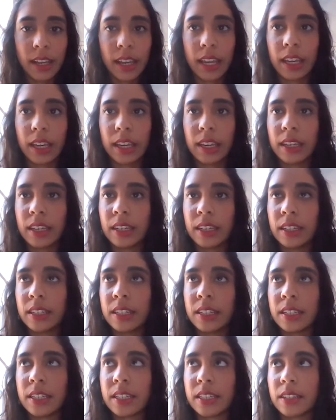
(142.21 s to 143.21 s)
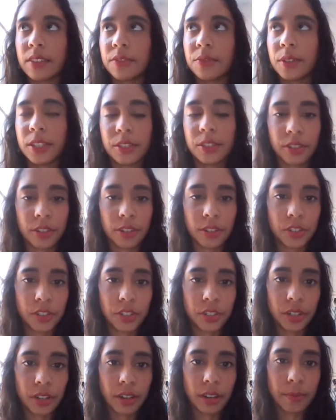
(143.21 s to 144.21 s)
and
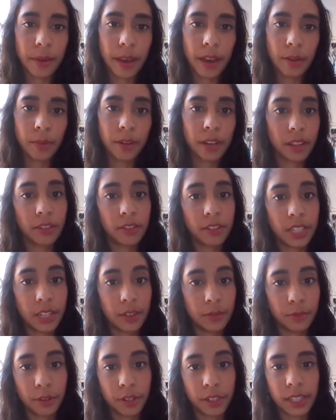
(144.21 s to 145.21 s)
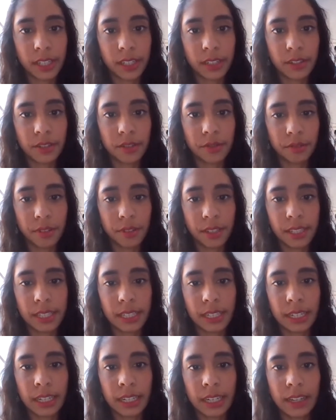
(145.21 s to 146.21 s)
research about what other T14 schools
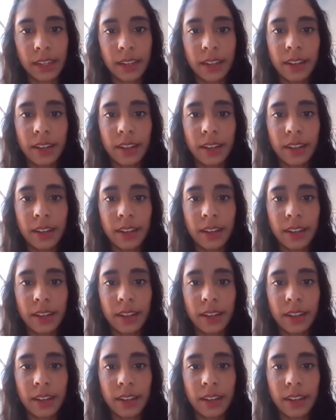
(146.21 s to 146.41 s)
did.